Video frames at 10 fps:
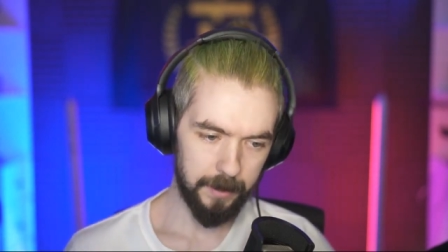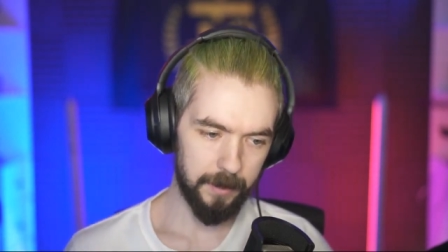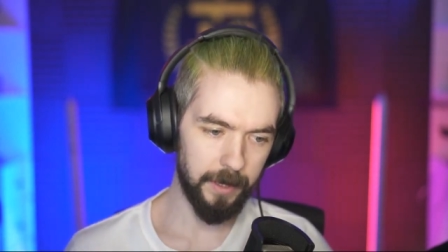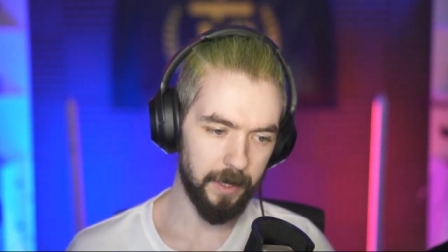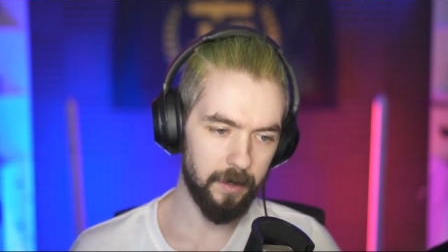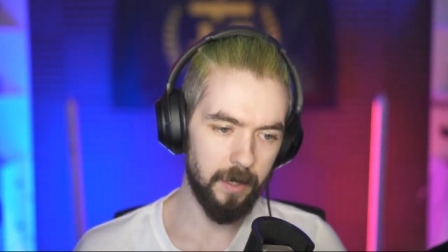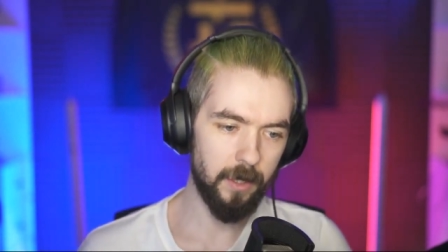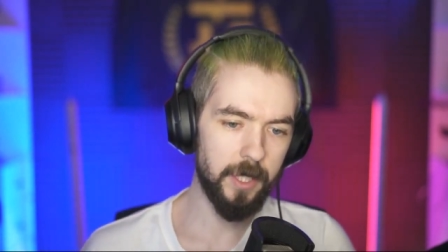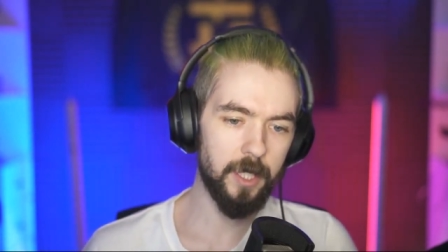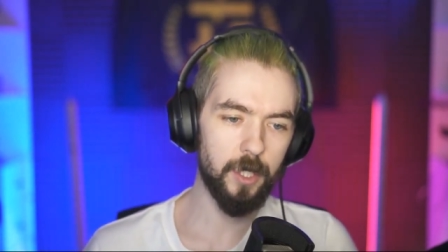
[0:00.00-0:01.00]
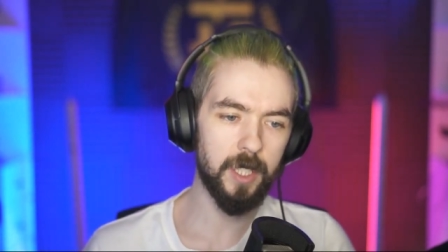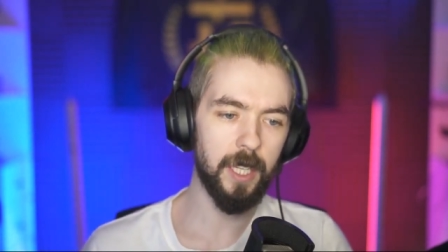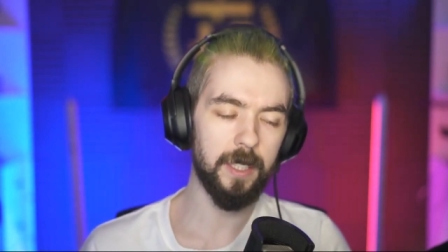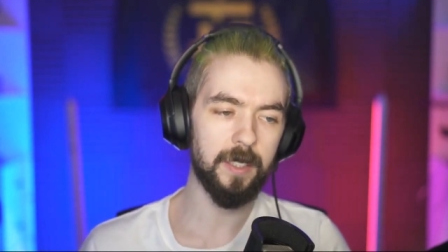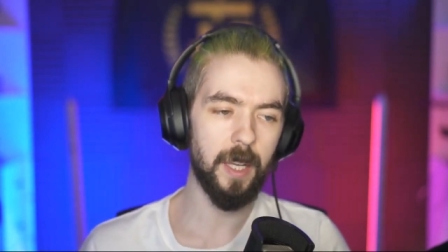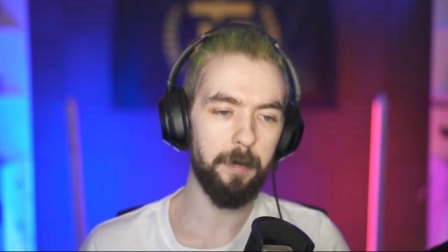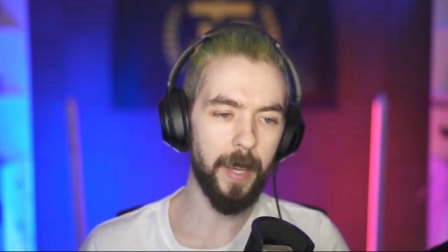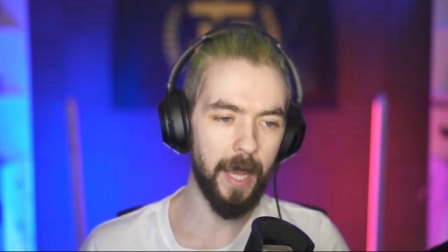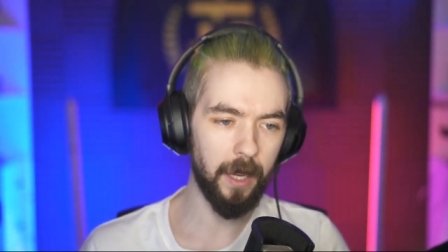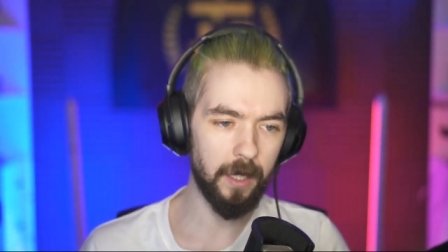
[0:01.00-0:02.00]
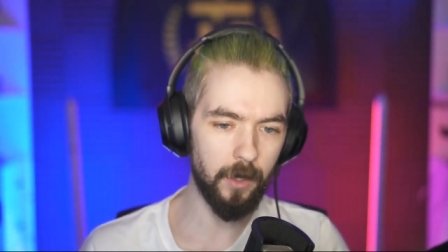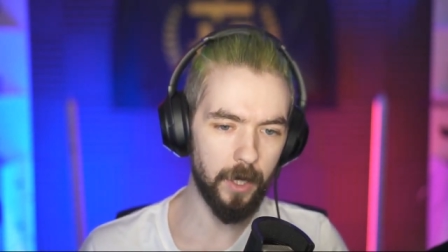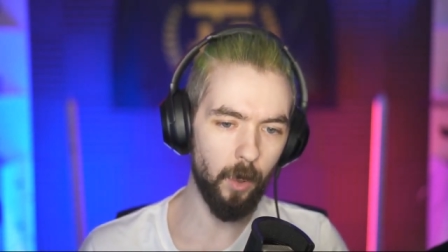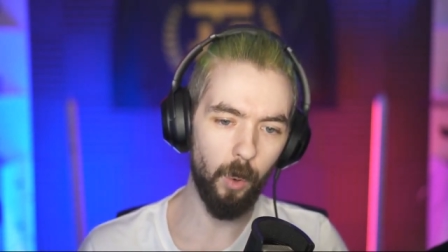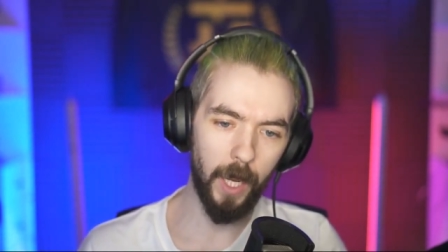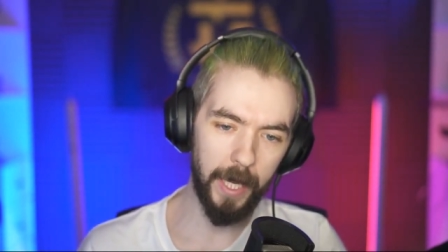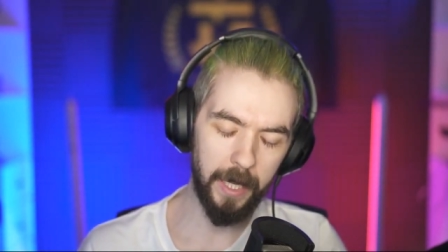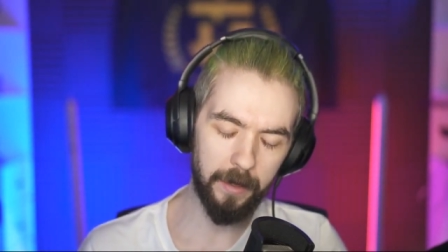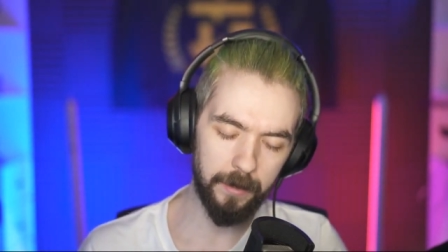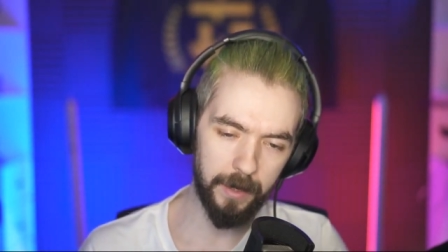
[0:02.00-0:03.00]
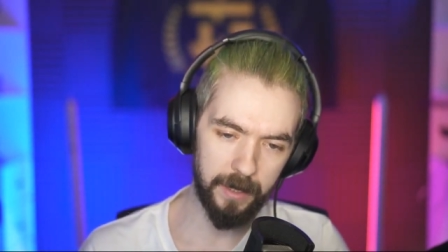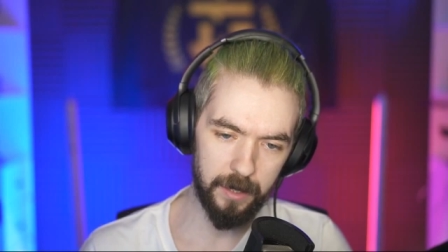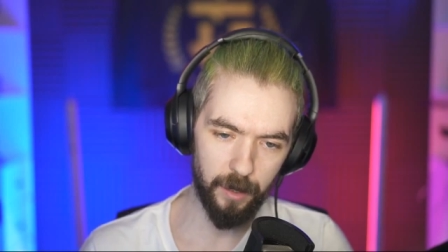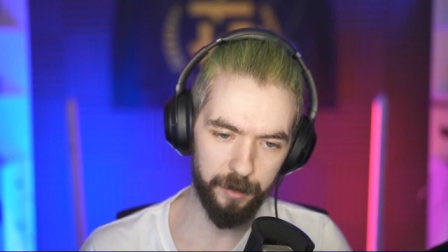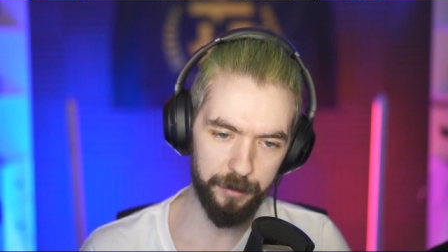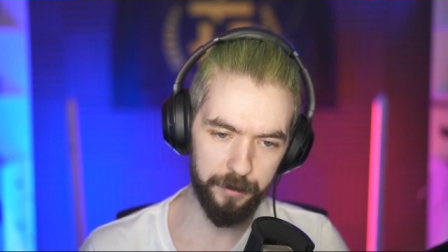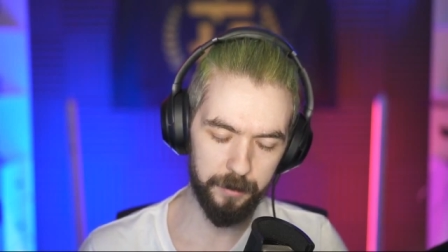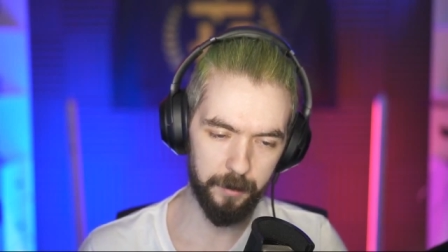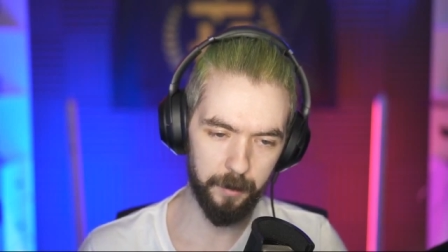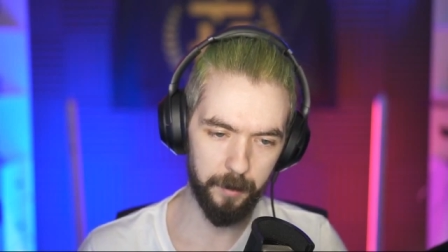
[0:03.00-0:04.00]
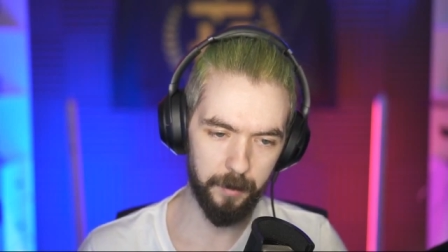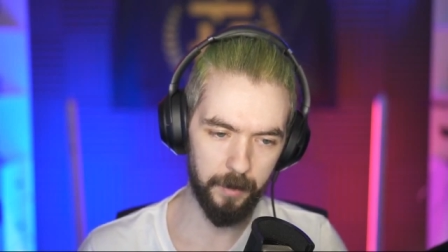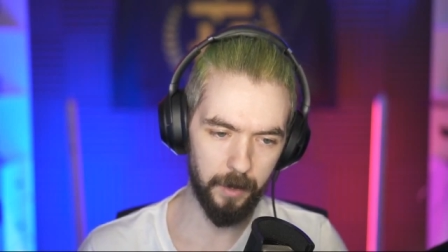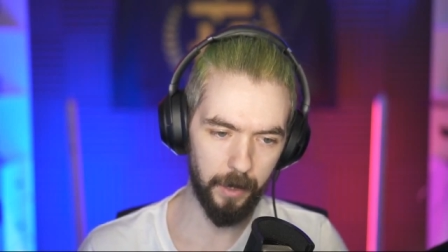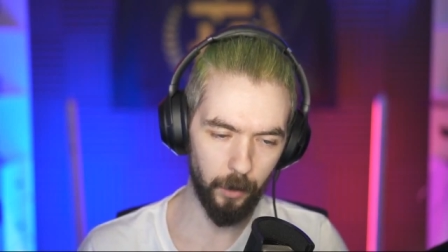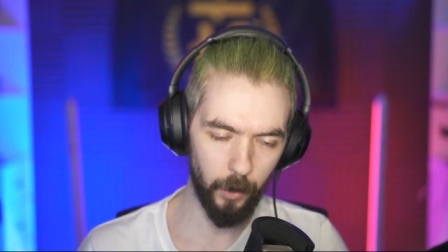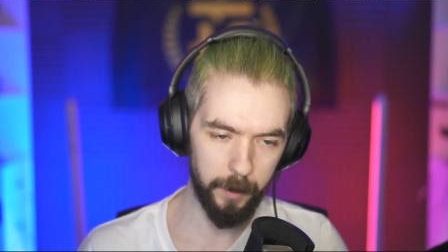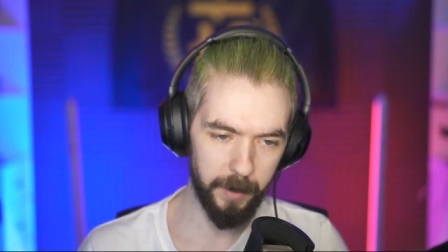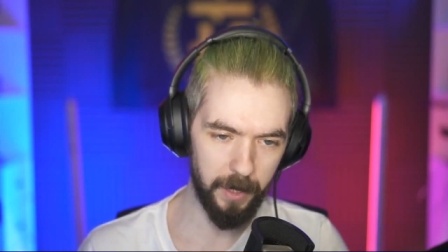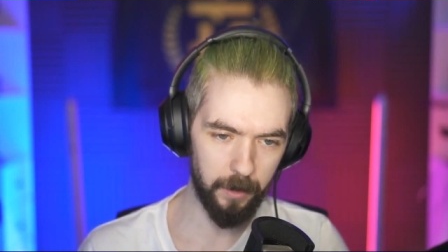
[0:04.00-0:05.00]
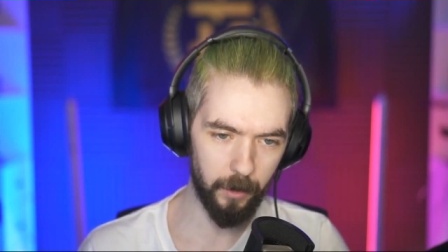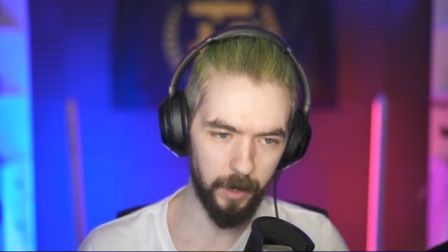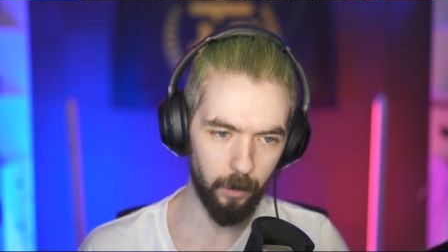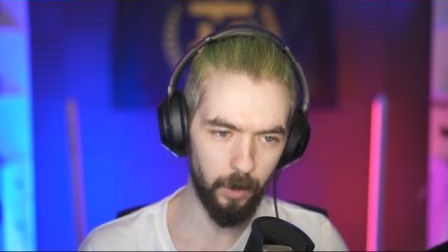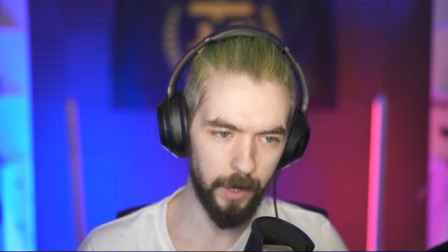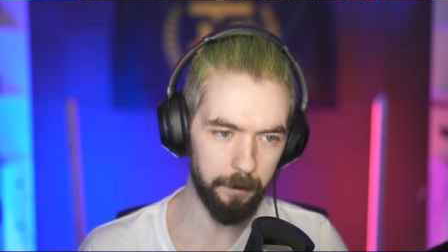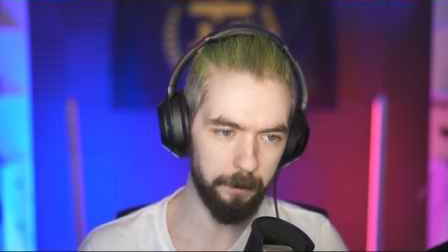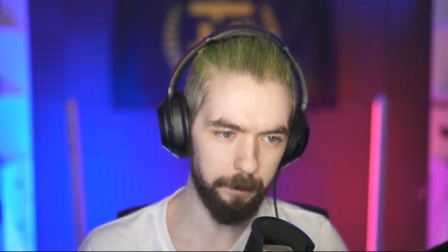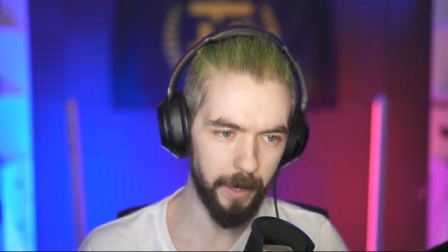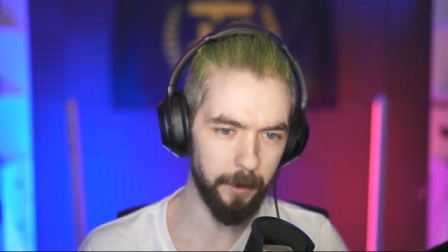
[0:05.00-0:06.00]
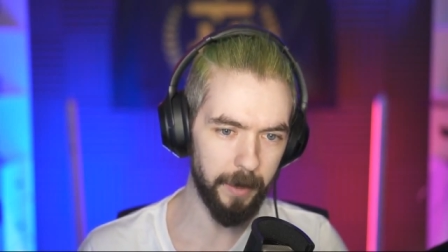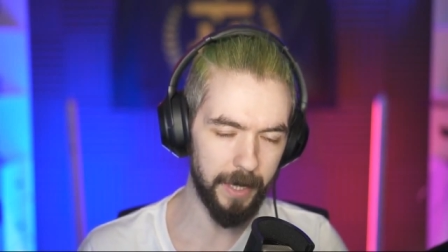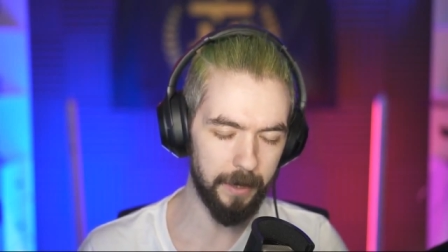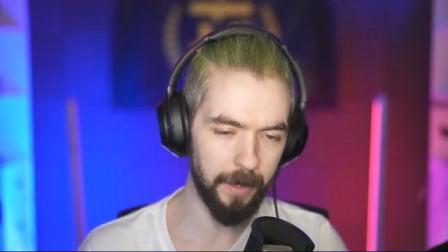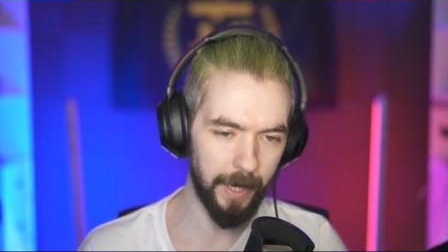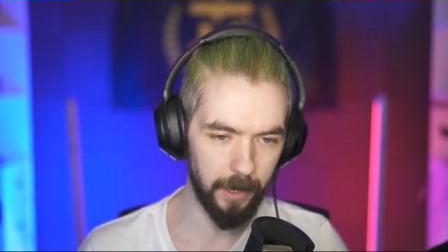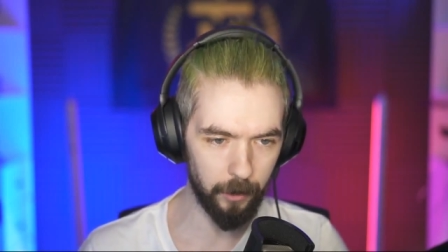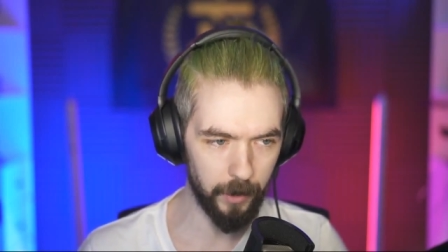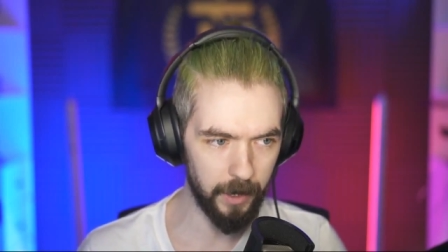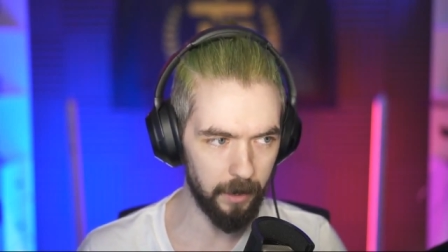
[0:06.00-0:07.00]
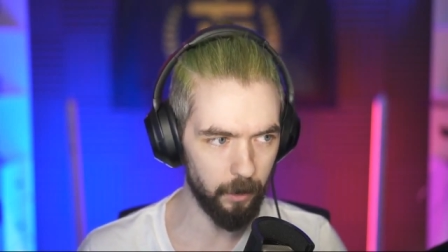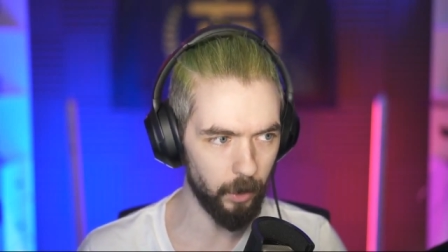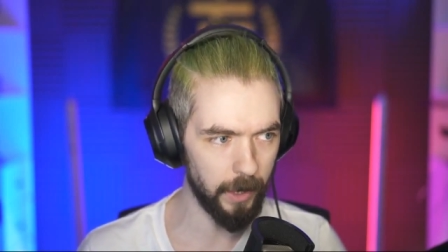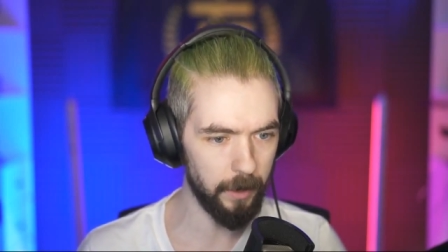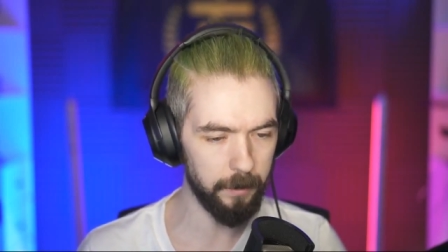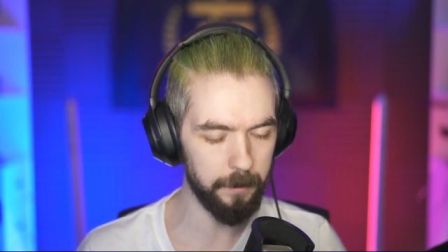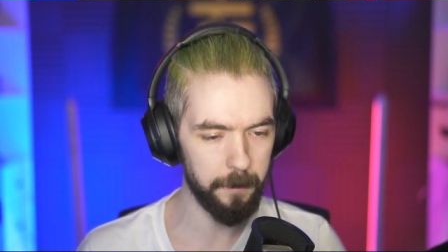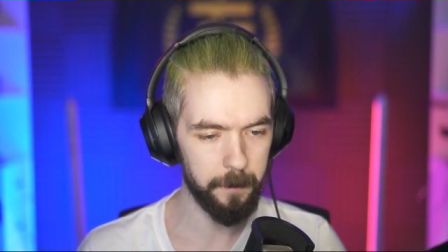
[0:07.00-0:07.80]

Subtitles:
Like learning to just take a step back, learning why that stuff annoyed me, learning what made me angry, why